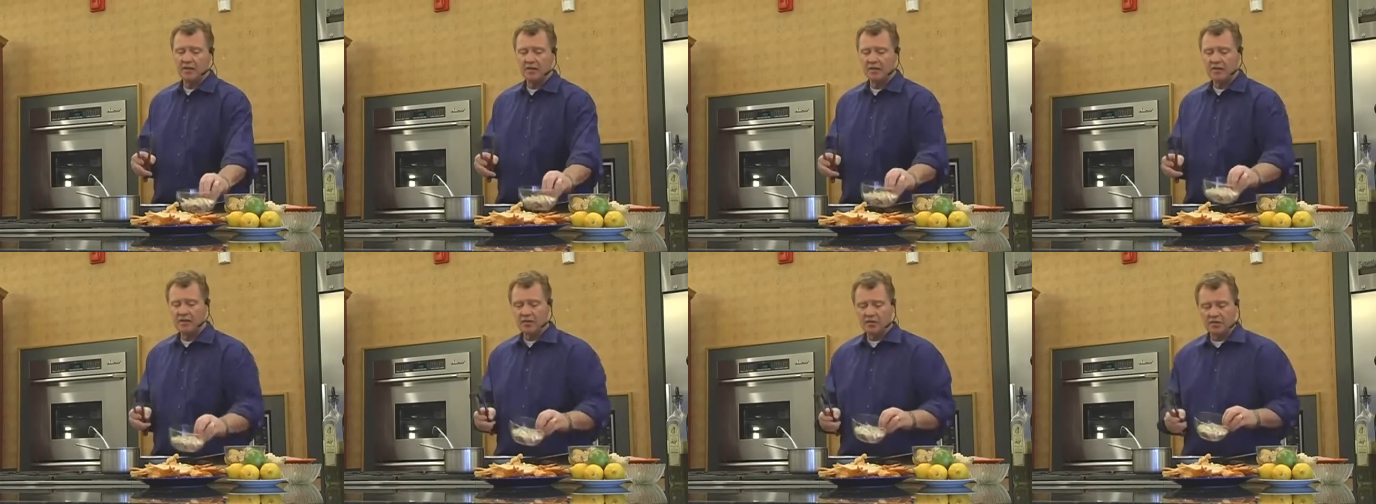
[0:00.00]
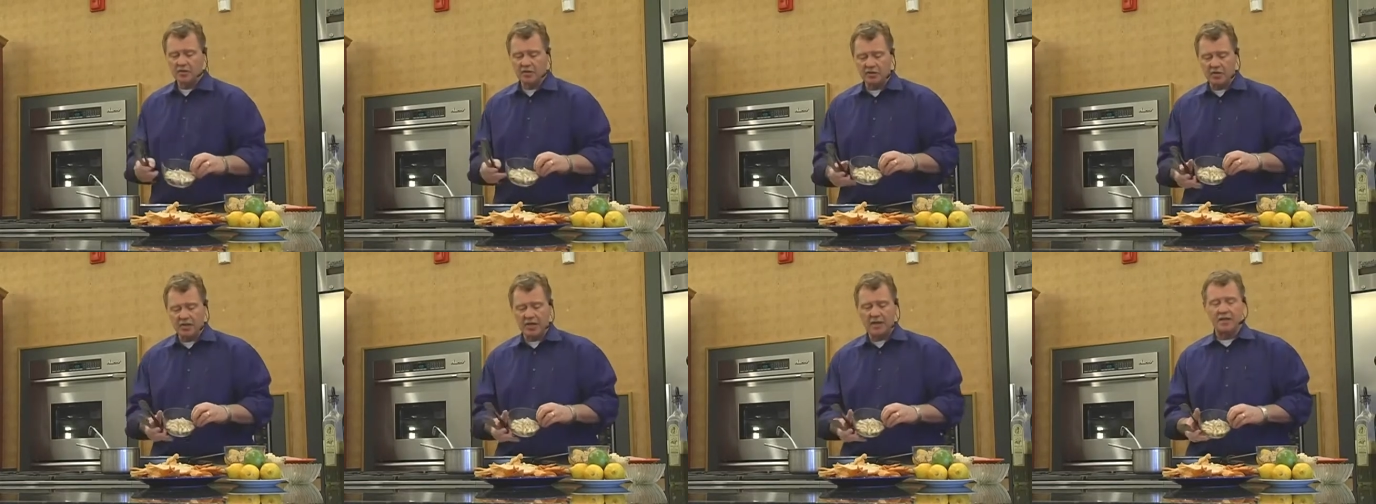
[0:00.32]

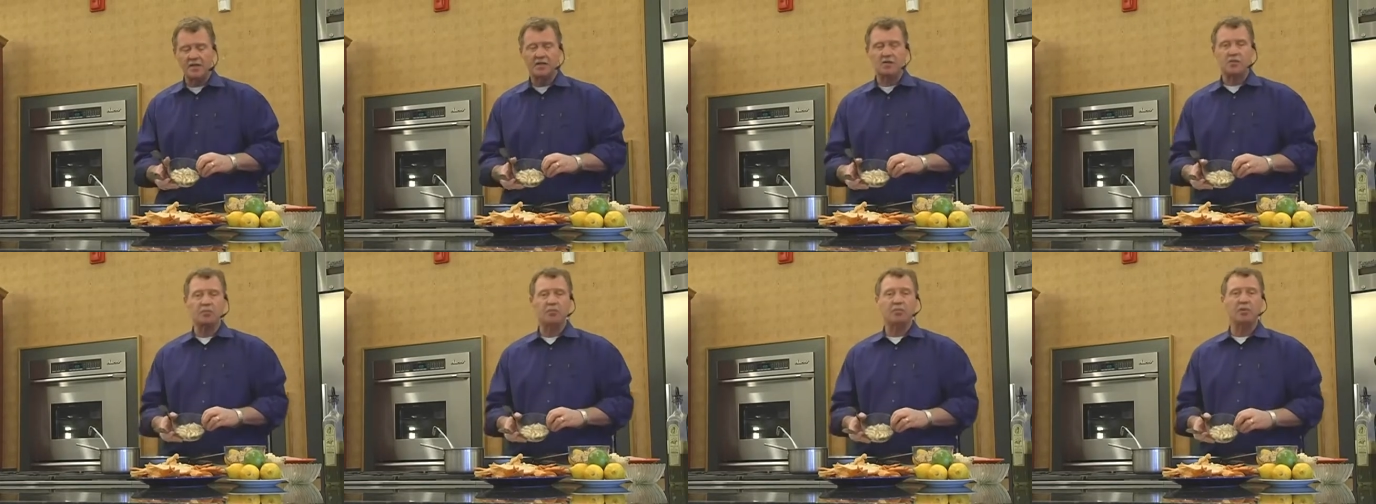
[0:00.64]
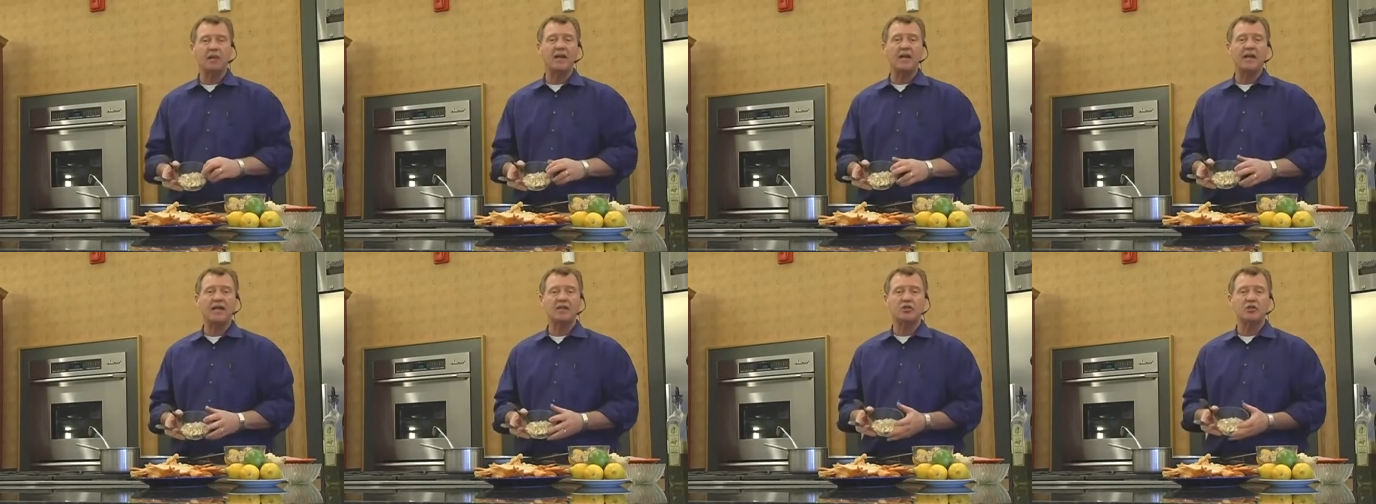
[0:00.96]
these are nice
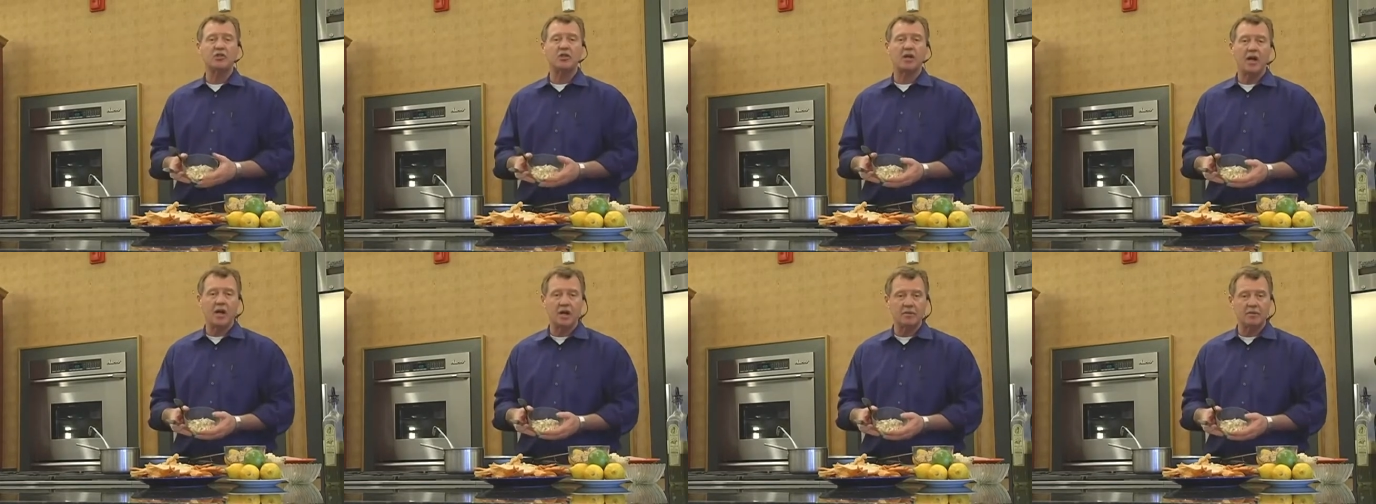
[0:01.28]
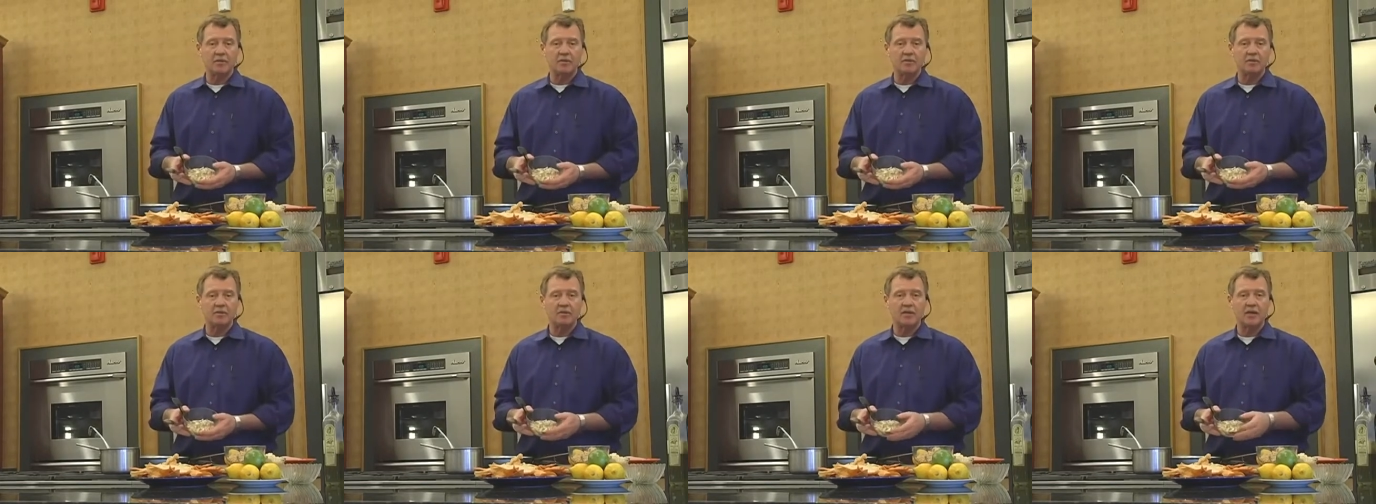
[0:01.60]
blanched
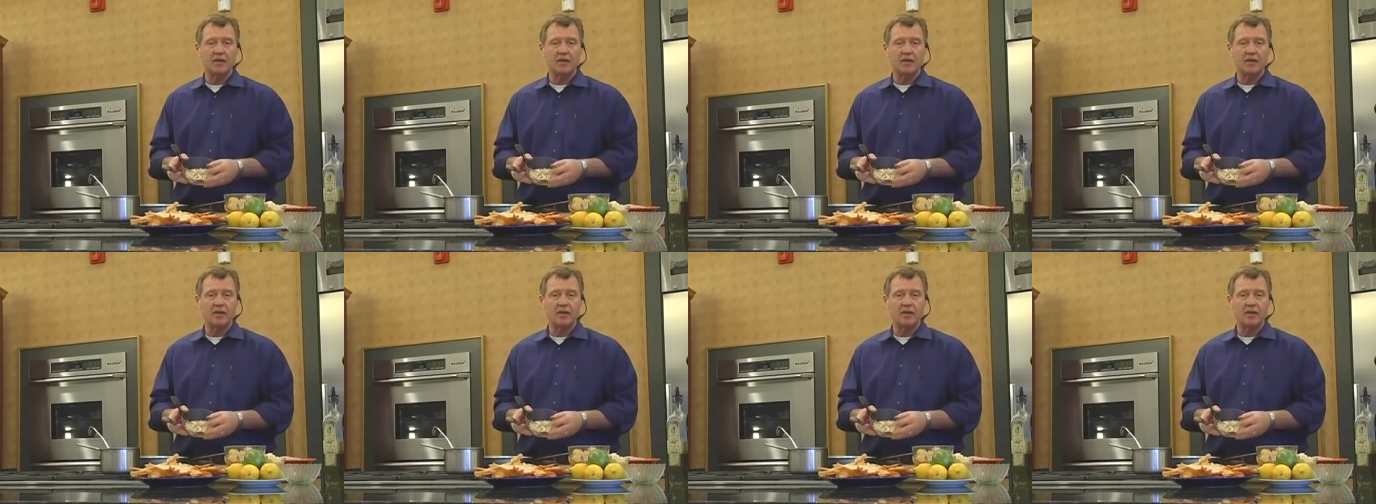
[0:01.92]
almonds.